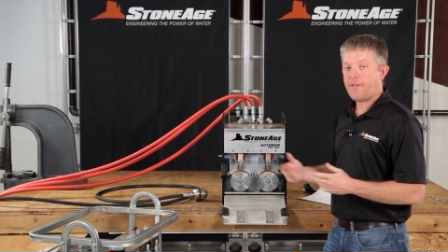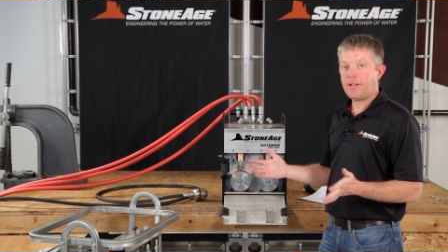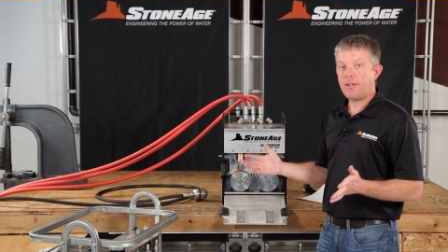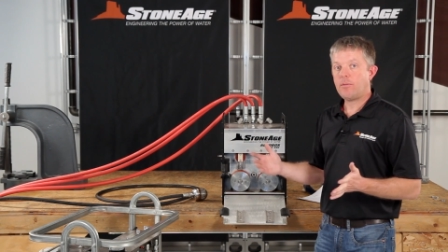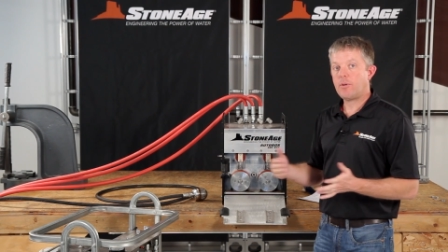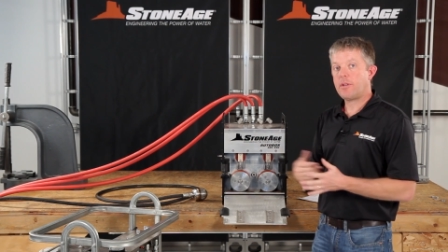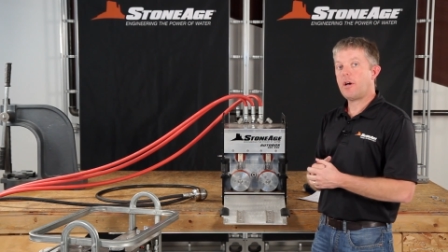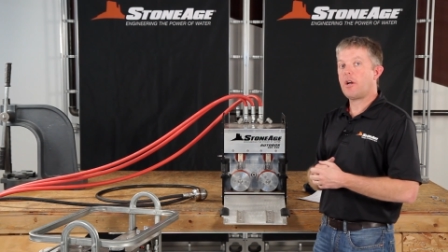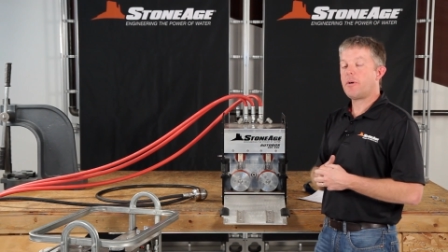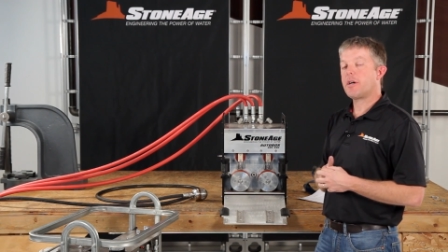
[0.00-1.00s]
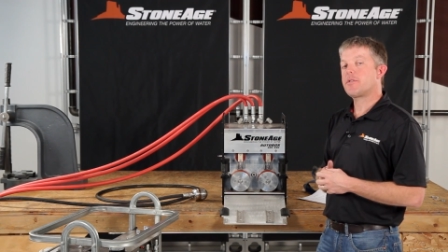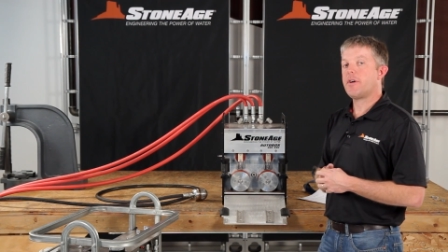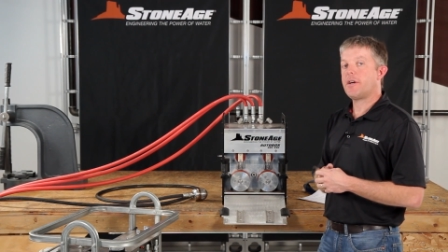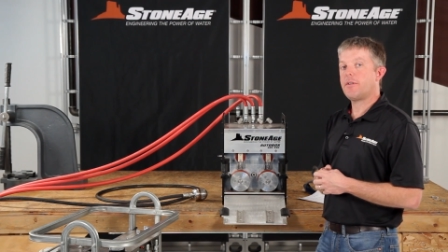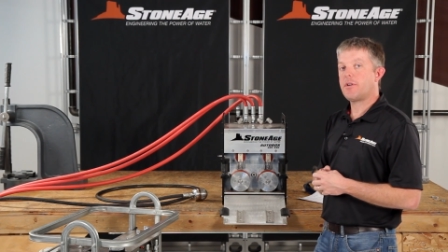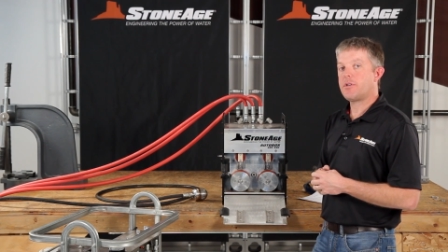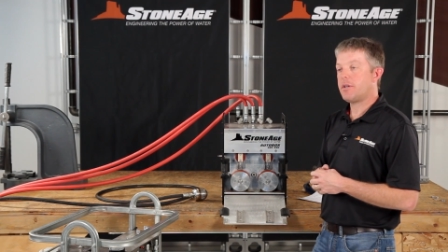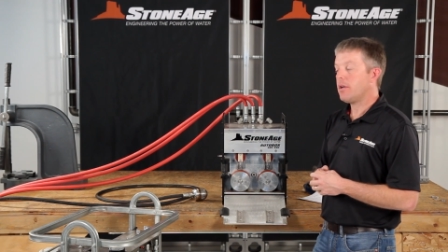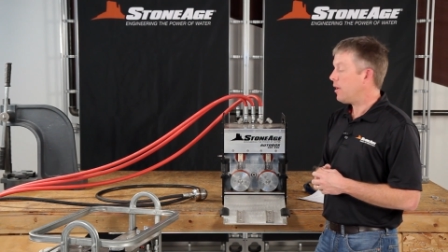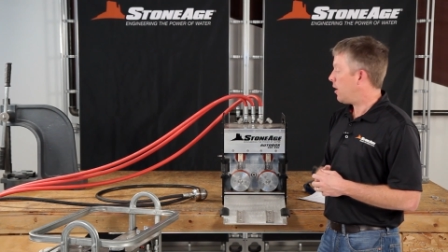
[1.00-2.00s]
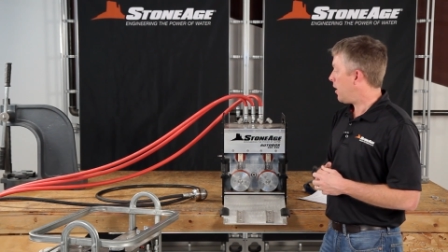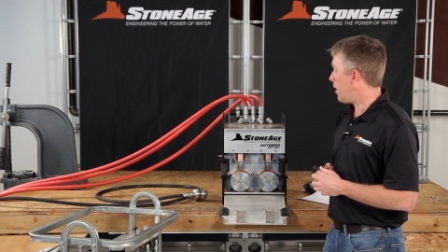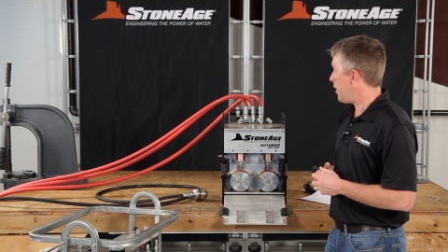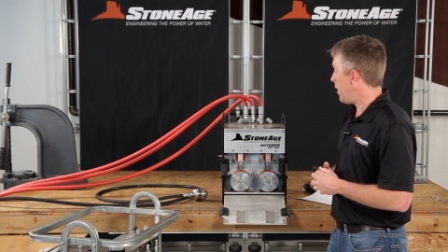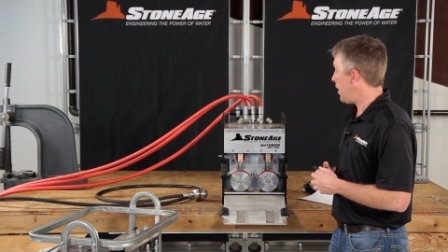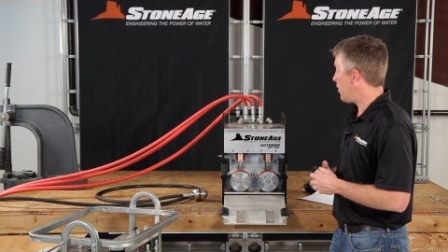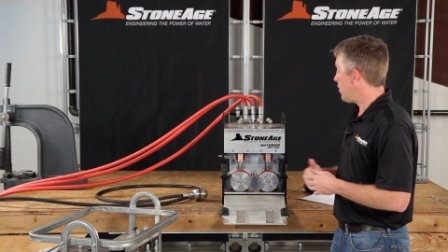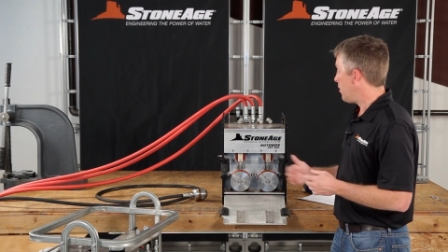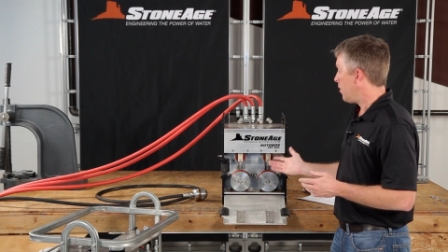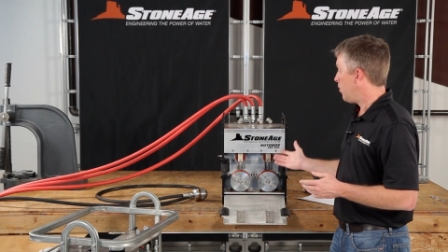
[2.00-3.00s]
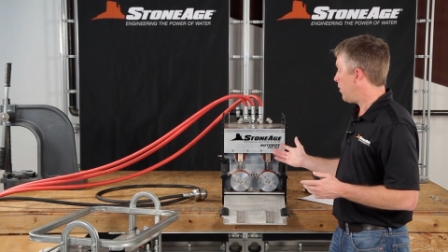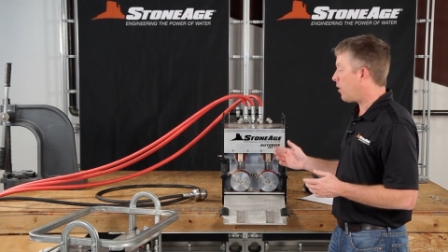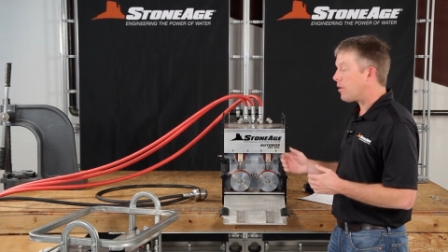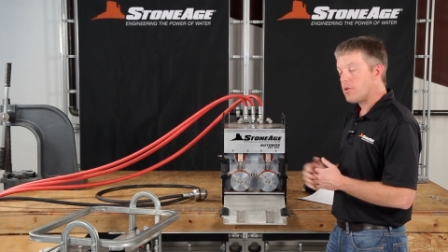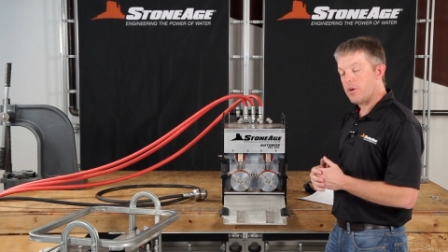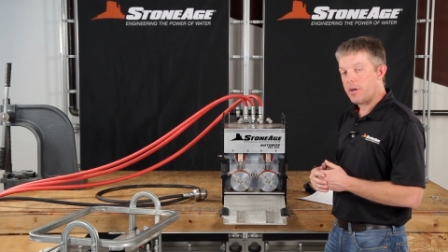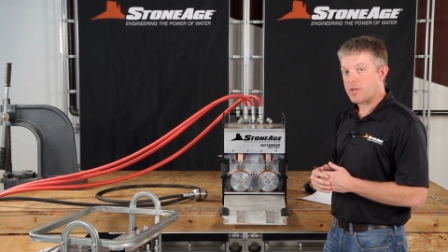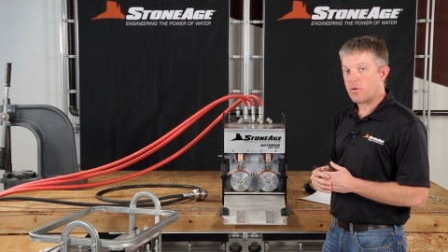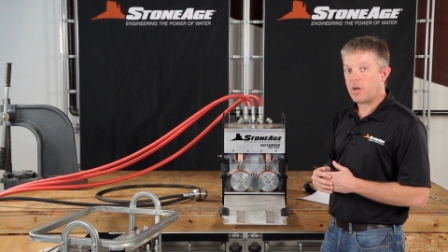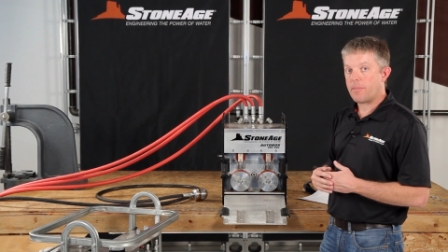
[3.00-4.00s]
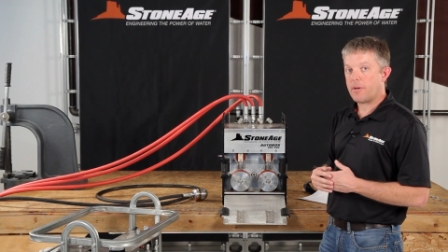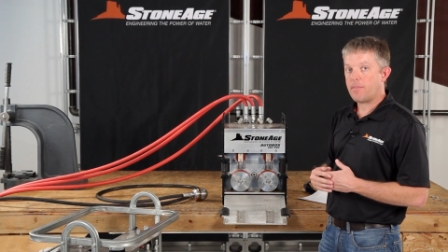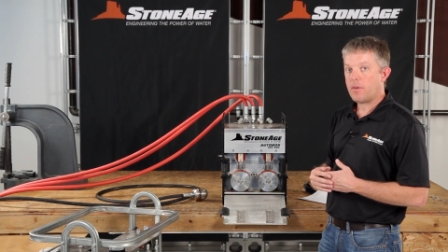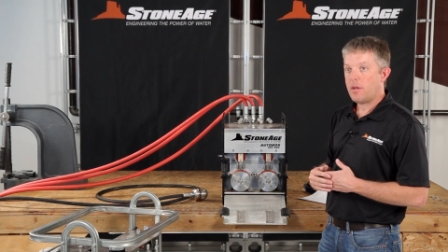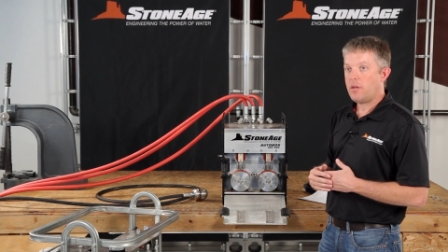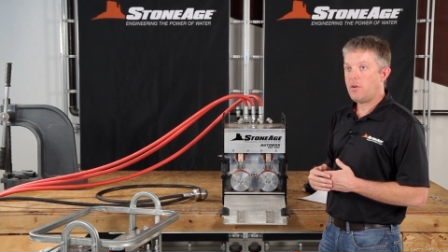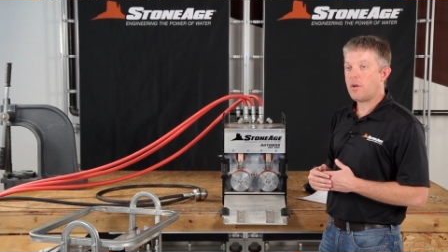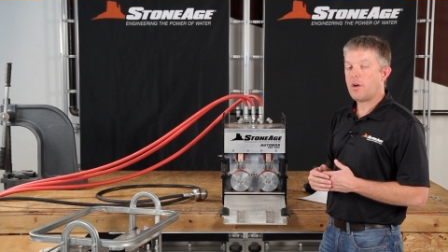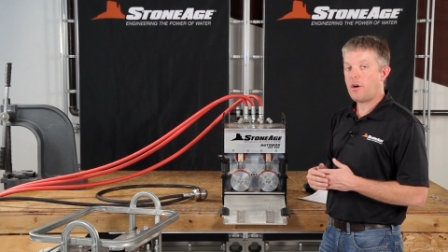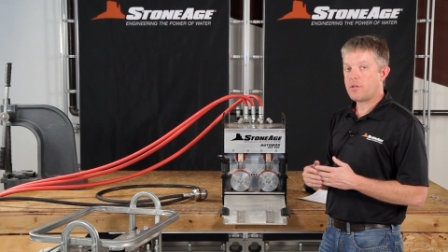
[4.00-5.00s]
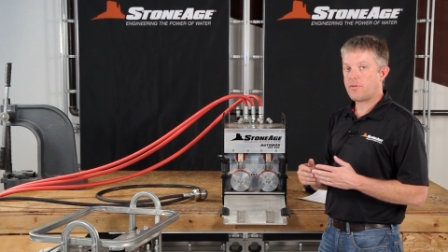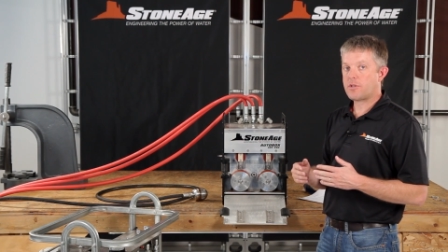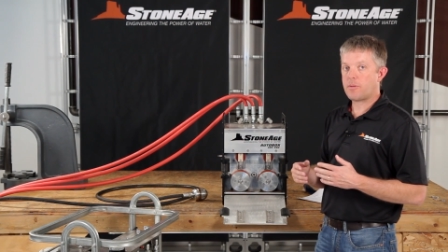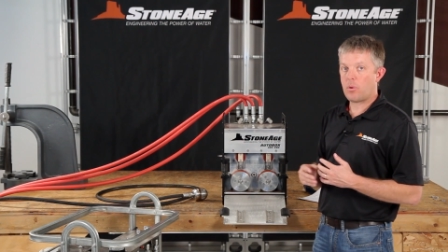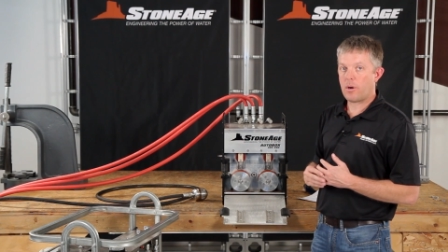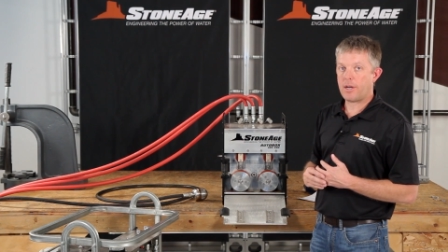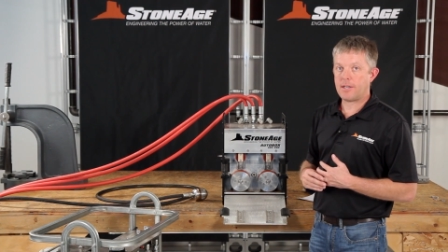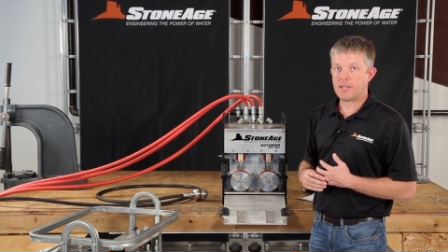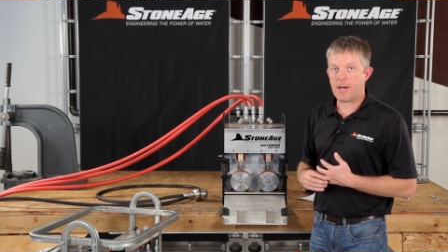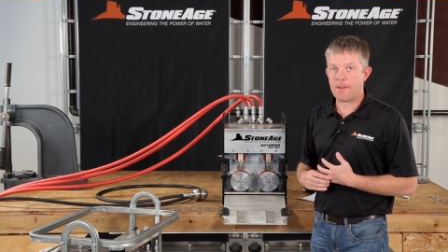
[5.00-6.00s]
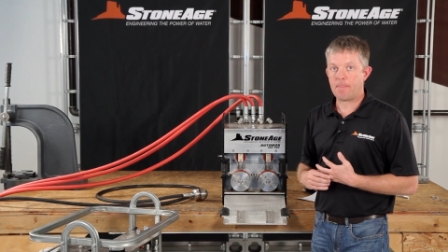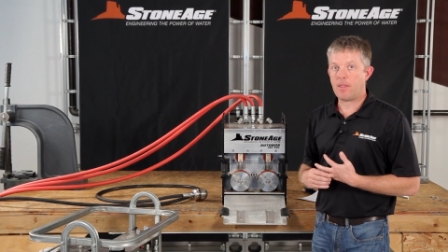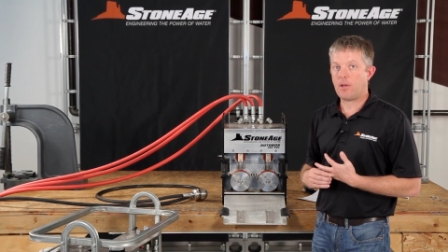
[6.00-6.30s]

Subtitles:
finally, with the AutoBox 500 and with all StoneAge equipment, you can call us for support anytime.